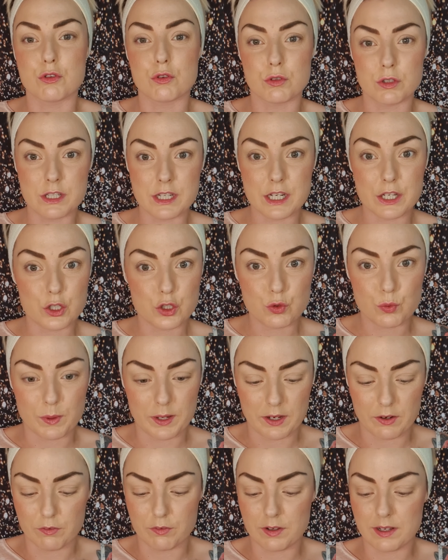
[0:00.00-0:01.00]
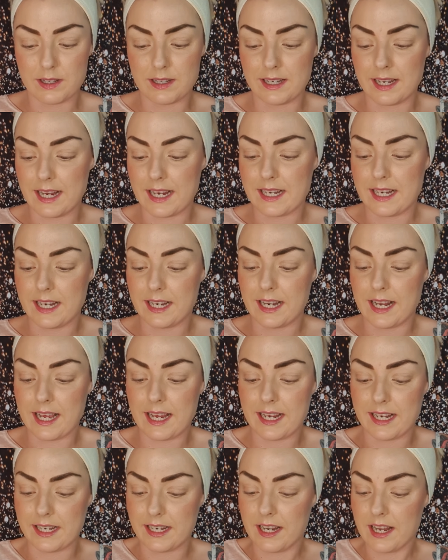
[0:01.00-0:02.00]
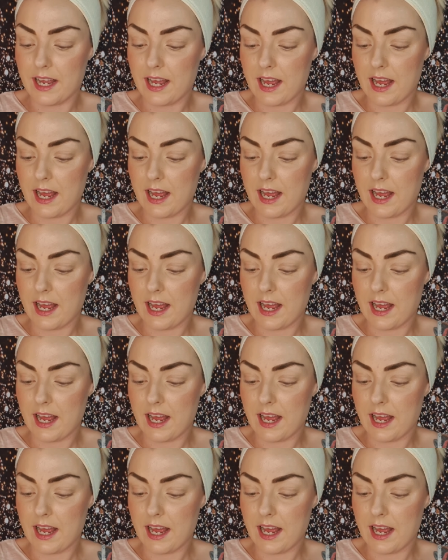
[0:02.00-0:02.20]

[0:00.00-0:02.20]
only $12.99.